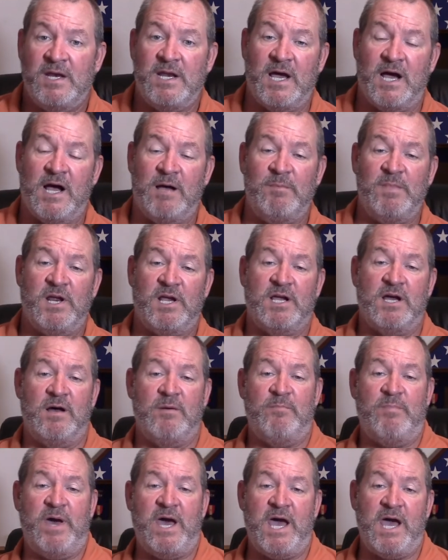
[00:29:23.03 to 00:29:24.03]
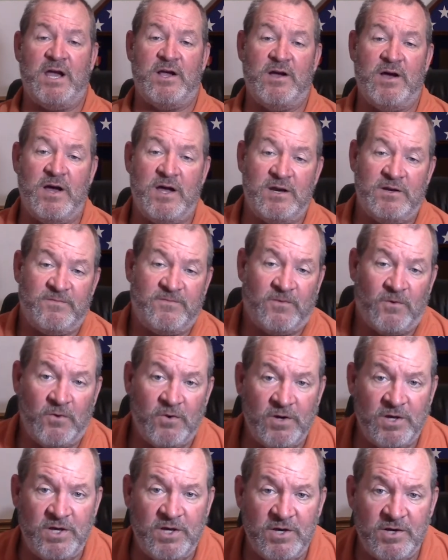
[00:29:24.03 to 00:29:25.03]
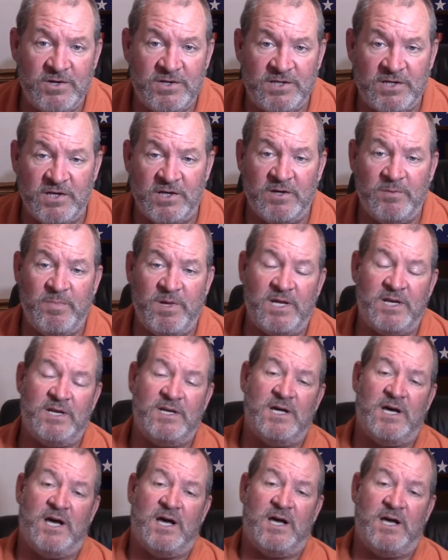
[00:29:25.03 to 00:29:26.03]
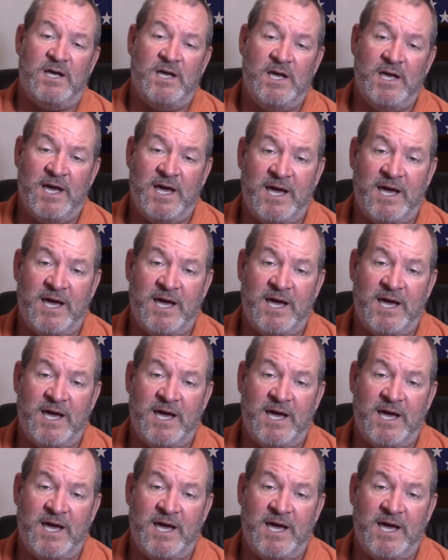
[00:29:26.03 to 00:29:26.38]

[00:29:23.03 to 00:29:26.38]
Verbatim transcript: Now I'm going to come back on for YouTube, and uh,